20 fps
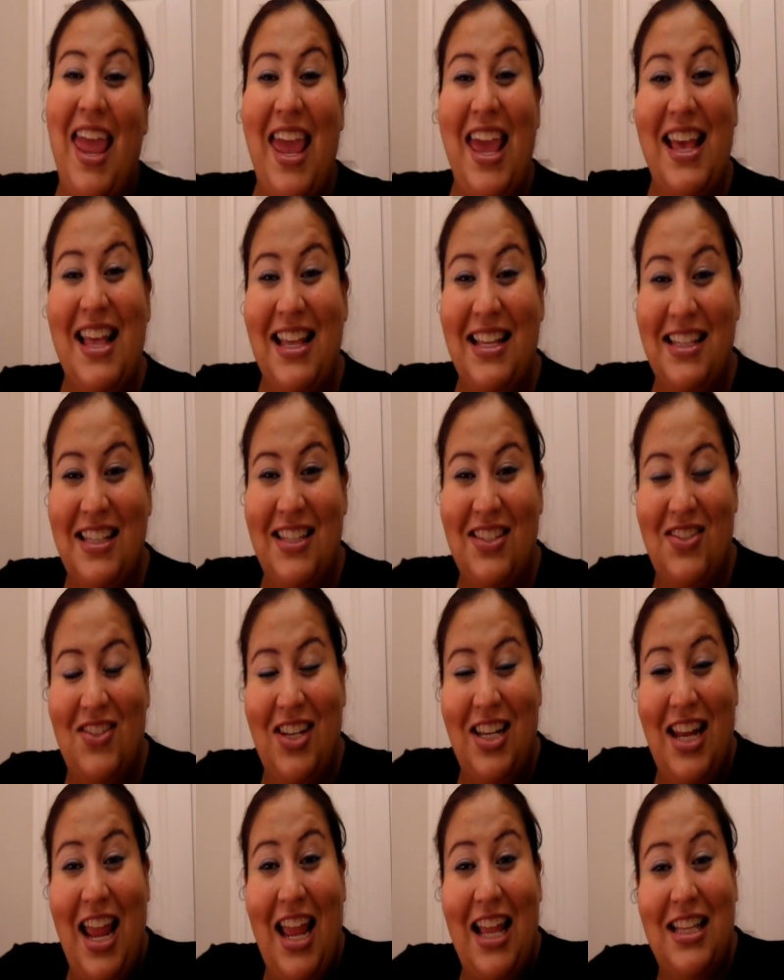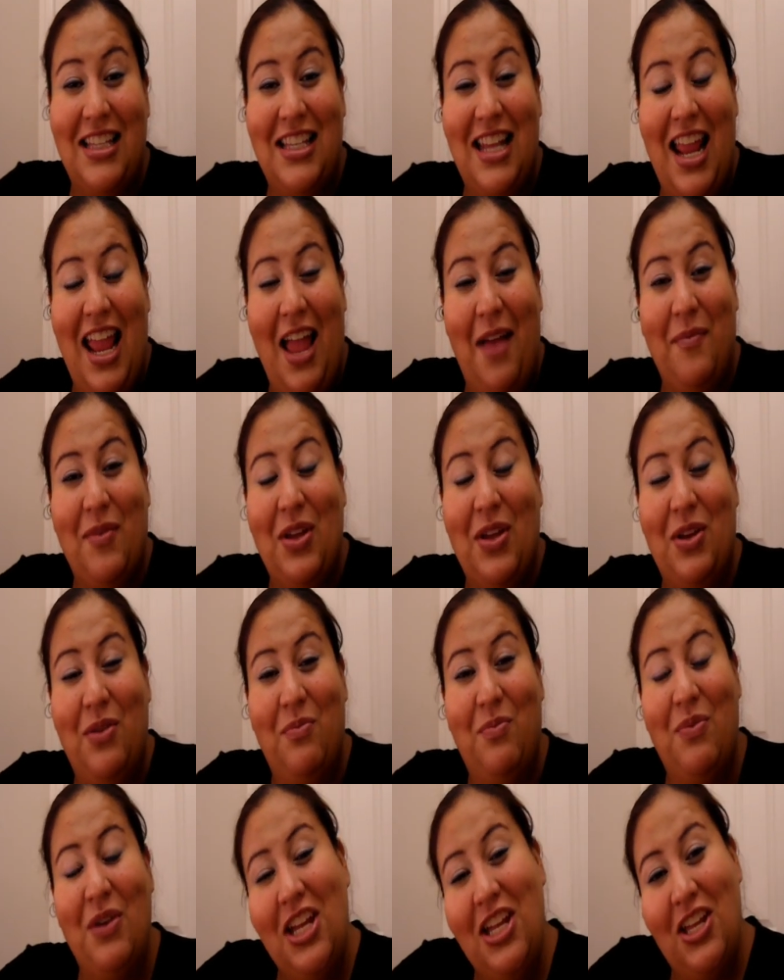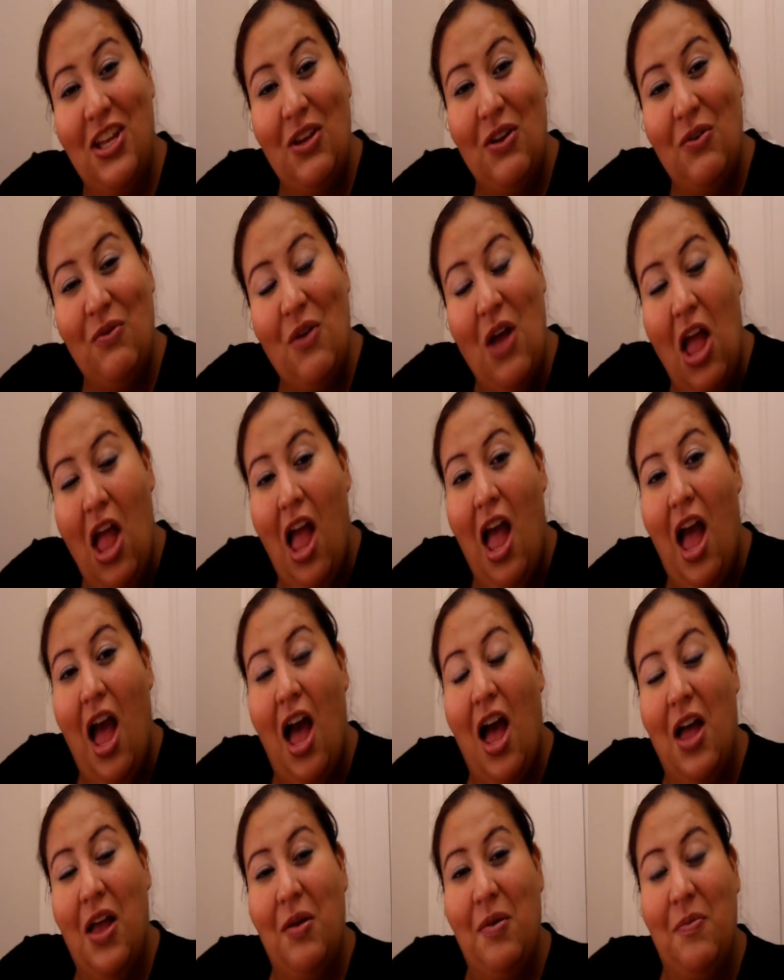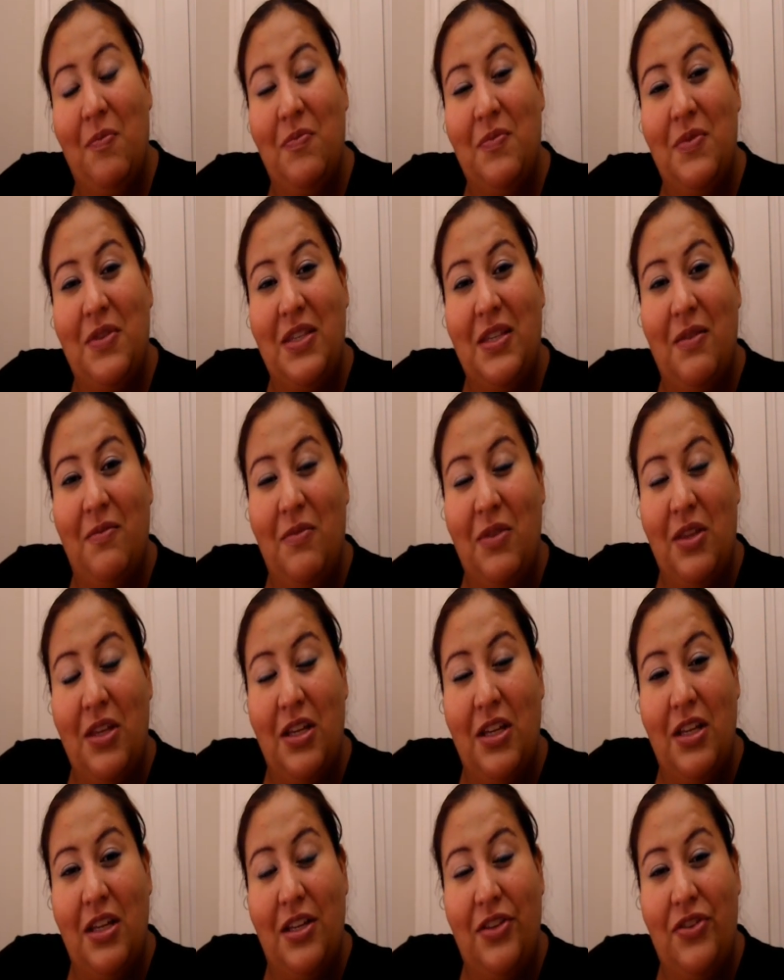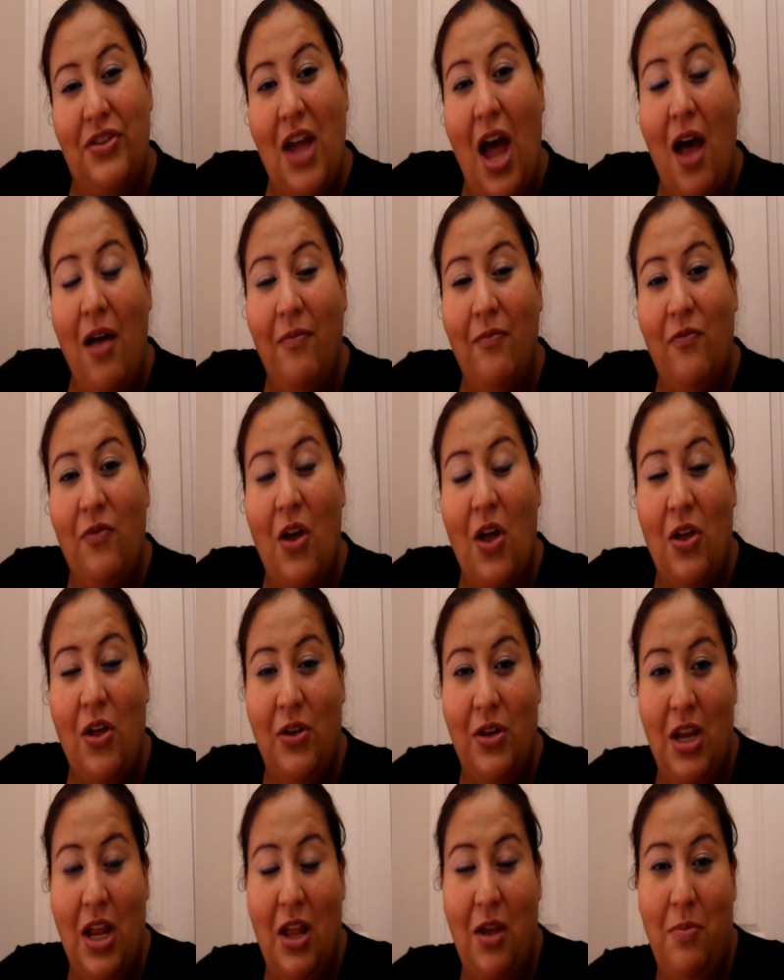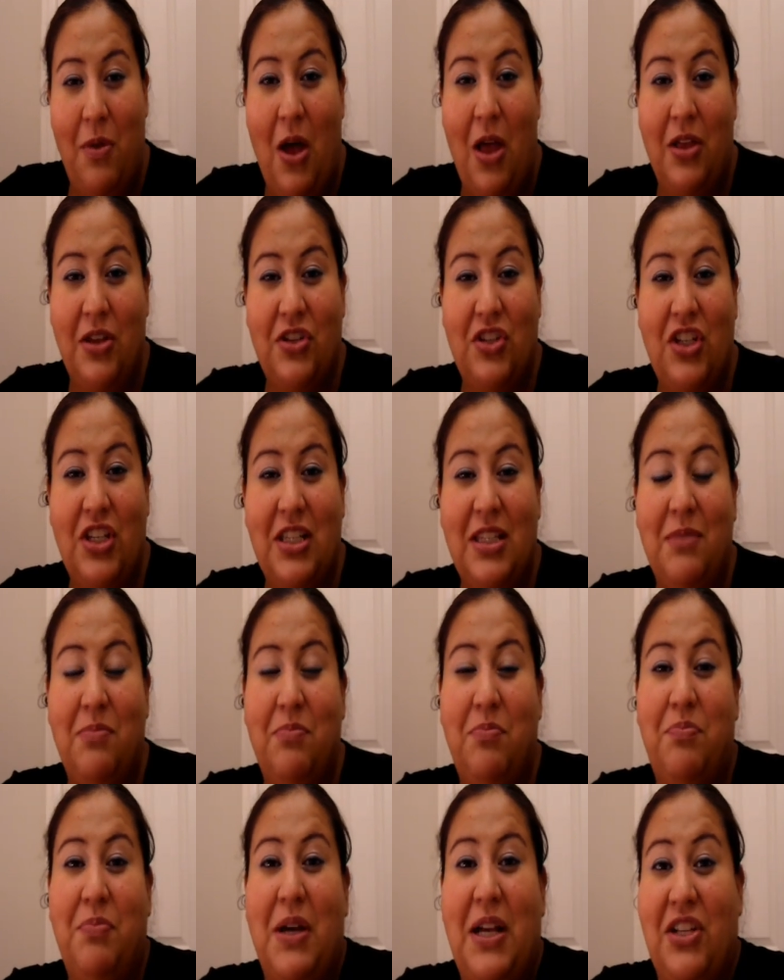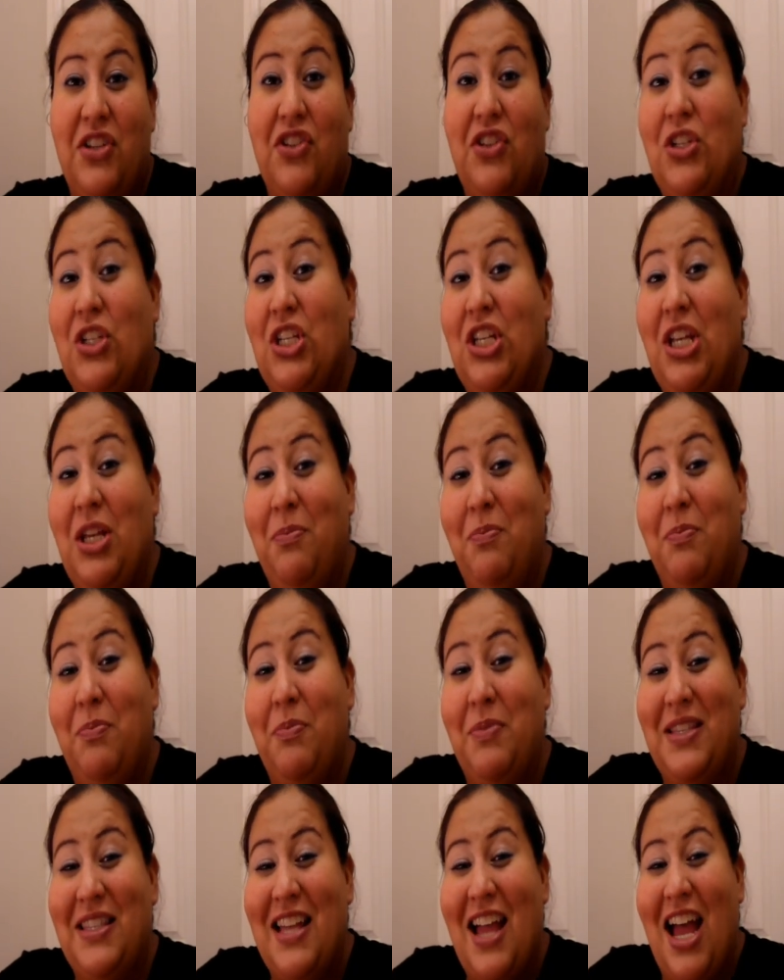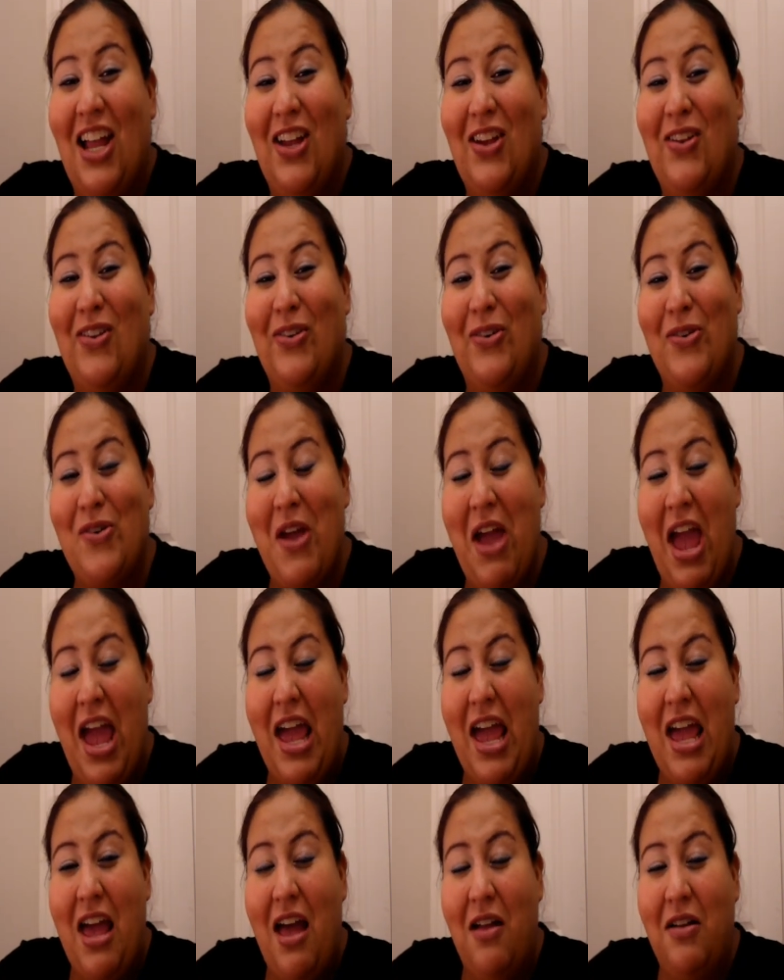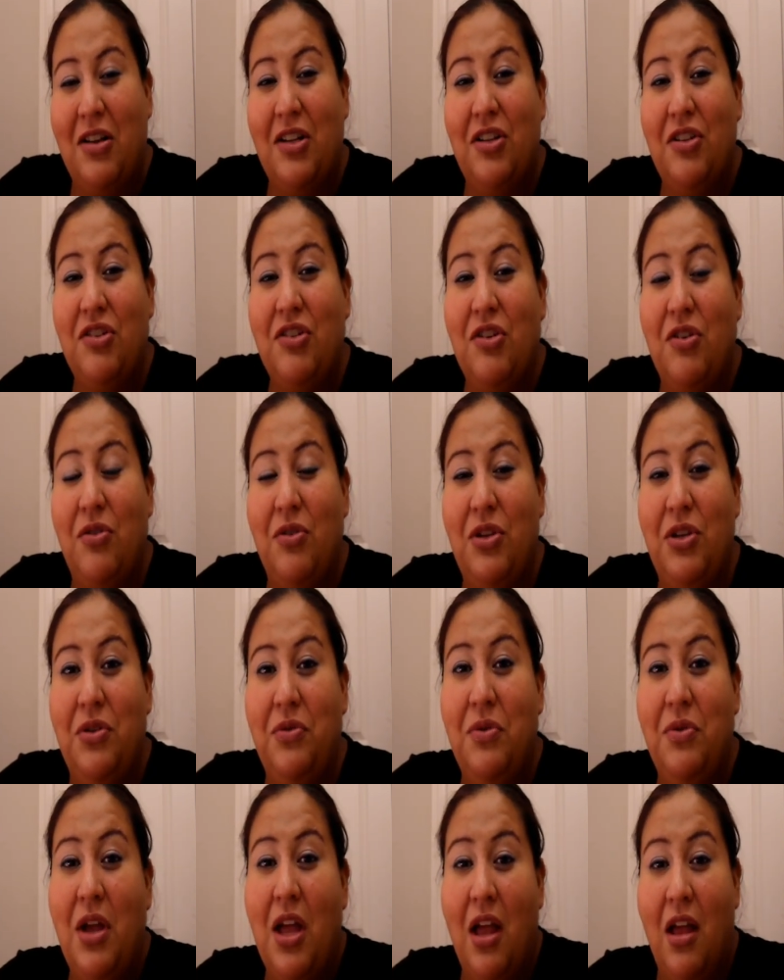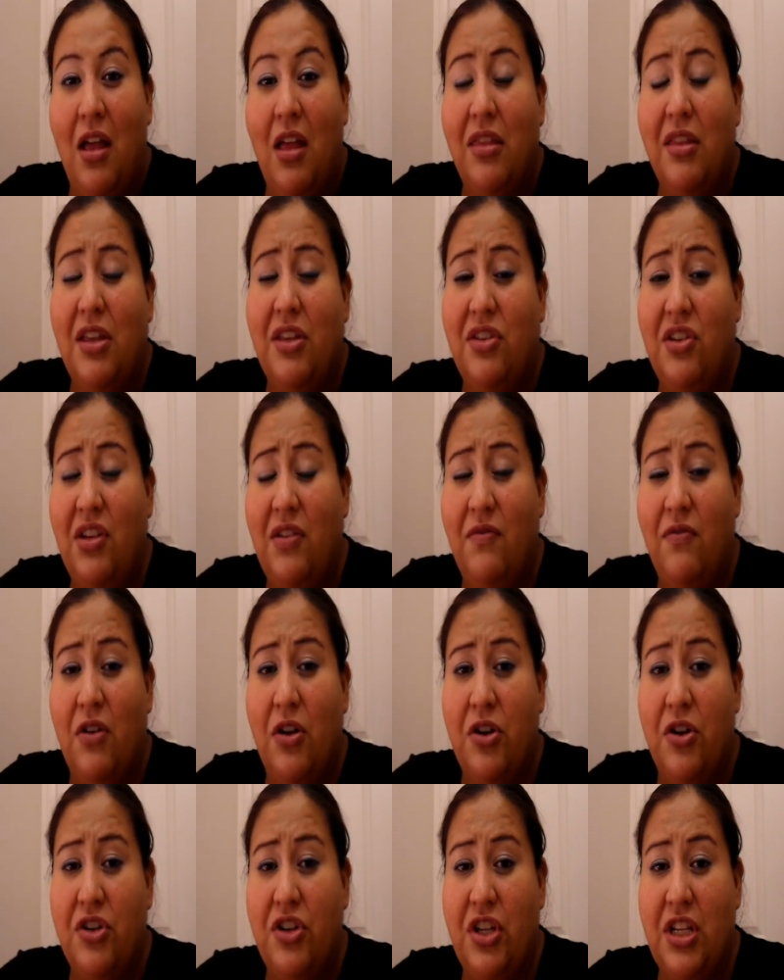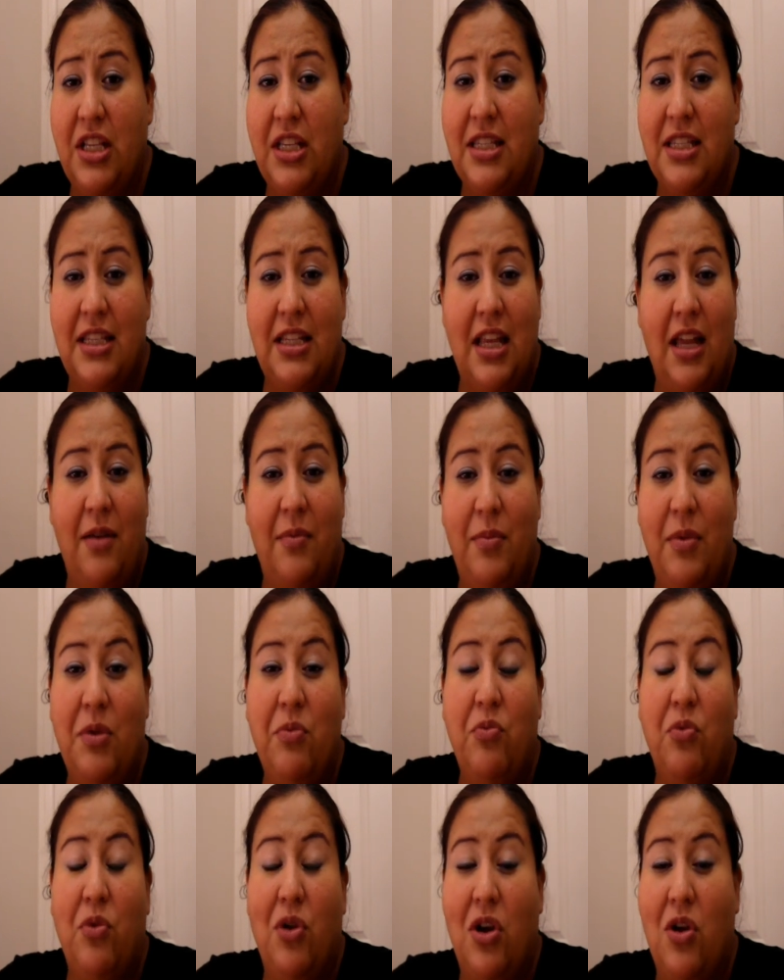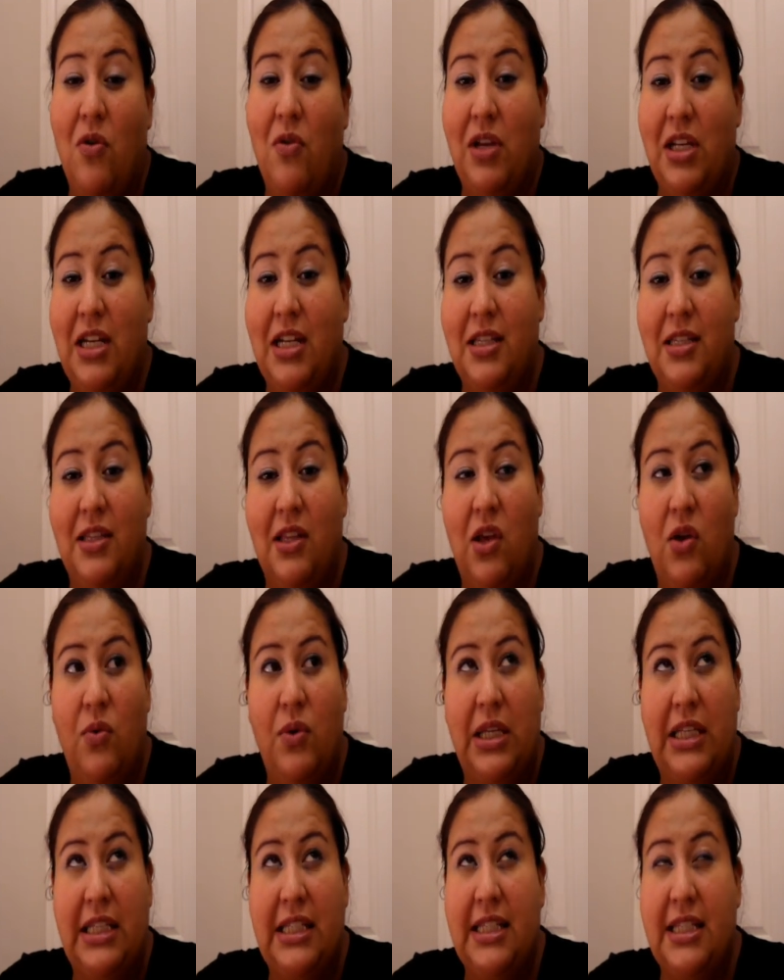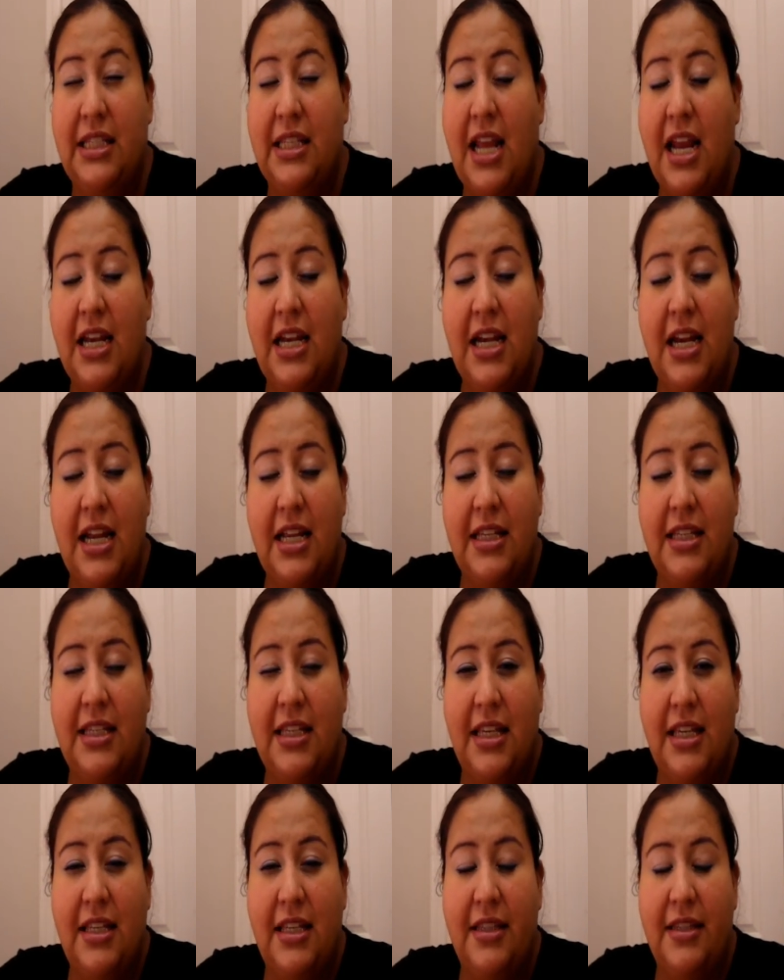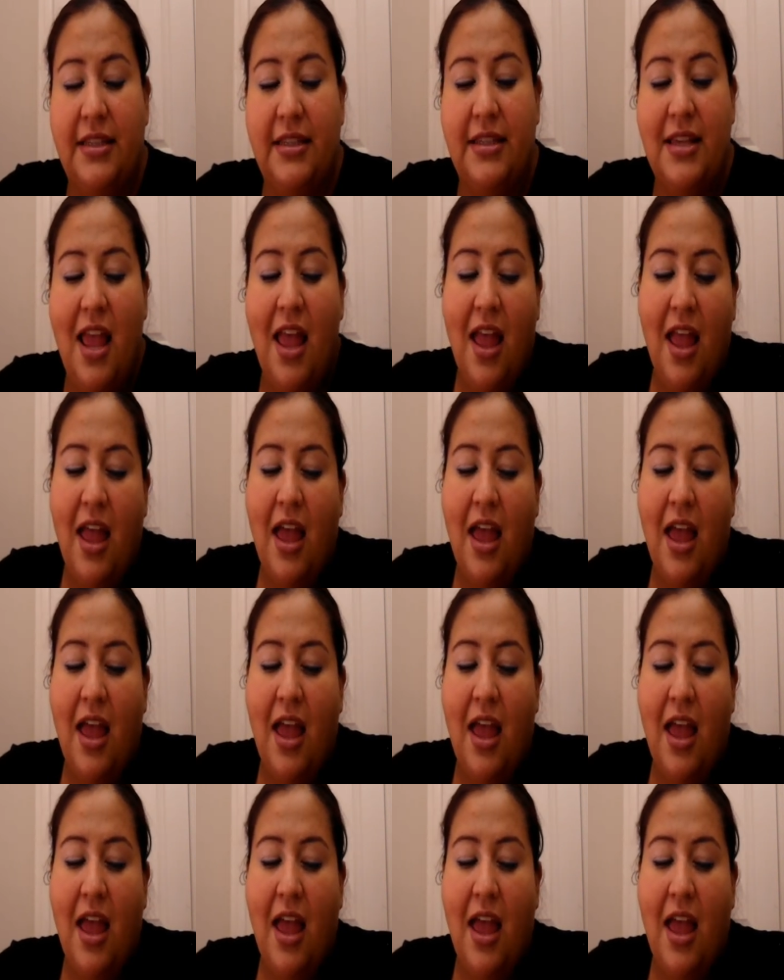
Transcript: Hey guys, it's Gina and today I'm going to bring you some of the top fall nail polishes, but cheap style, okay? I'm going to show you the cheap versions. I mean, we're going as low as 99 cents.